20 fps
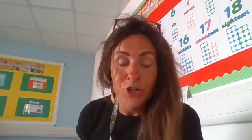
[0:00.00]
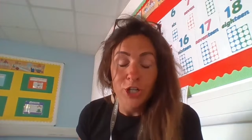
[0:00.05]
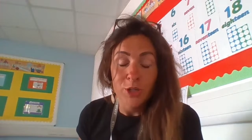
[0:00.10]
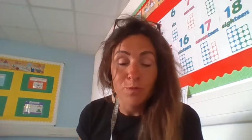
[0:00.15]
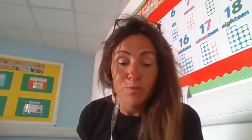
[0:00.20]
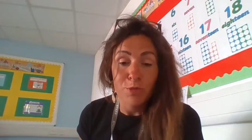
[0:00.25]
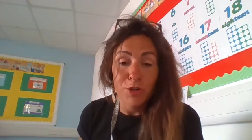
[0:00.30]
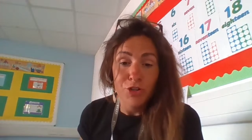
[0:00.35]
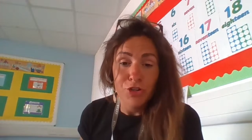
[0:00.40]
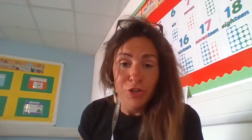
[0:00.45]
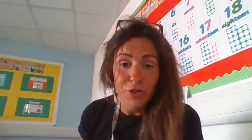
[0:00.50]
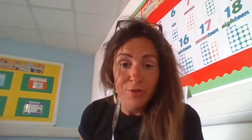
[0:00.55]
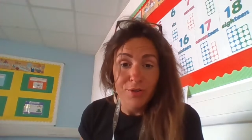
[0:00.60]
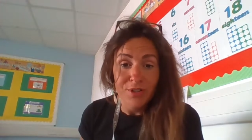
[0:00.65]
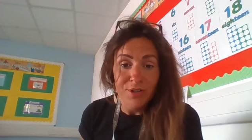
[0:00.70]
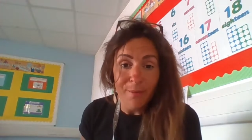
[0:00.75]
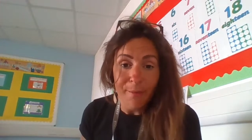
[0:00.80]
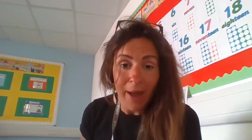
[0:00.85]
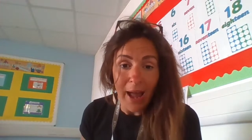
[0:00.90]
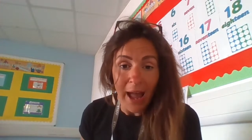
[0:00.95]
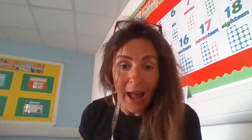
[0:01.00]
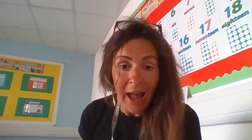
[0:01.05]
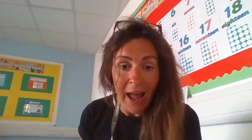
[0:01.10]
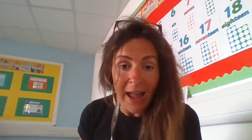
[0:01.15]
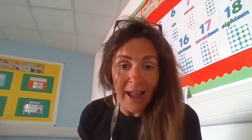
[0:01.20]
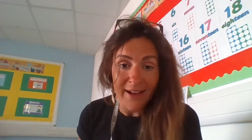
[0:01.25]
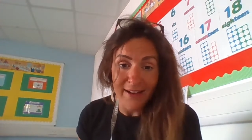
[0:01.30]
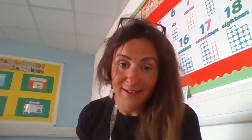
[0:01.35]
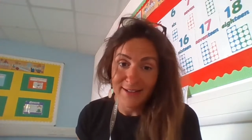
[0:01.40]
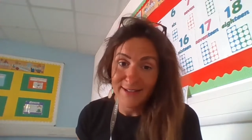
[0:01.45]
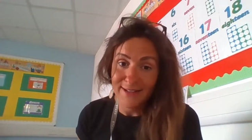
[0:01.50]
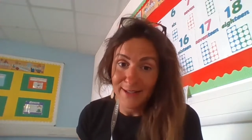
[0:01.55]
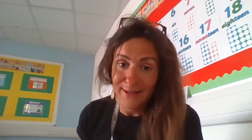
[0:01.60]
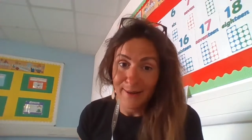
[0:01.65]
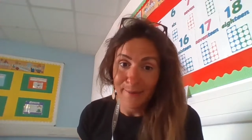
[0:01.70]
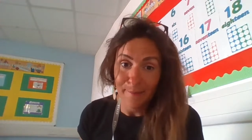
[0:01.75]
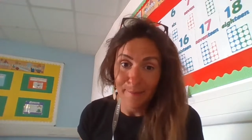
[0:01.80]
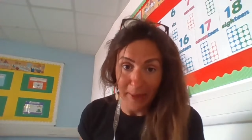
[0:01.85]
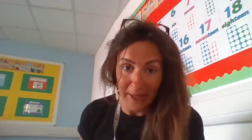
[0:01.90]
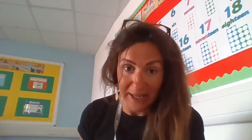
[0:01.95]
she's produced some
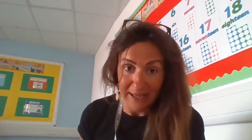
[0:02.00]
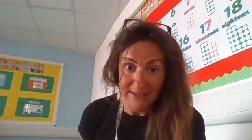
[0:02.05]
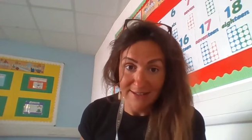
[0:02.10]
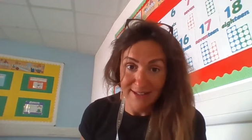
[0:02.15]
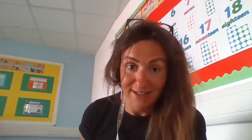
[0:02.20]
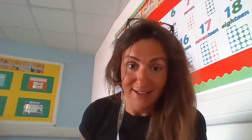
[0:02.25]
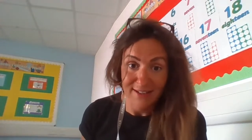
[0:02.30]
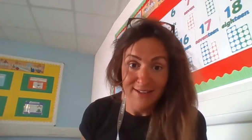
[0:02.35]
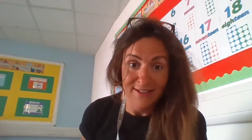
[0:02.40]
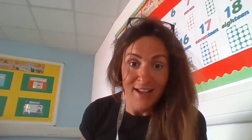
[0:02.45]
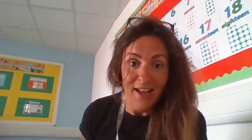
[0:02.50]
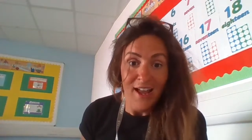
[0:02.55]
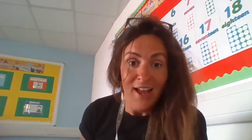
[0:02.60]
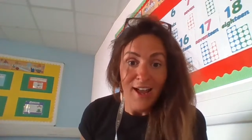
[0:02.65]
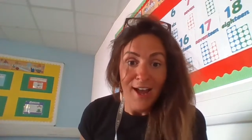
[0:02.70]
excellent pieces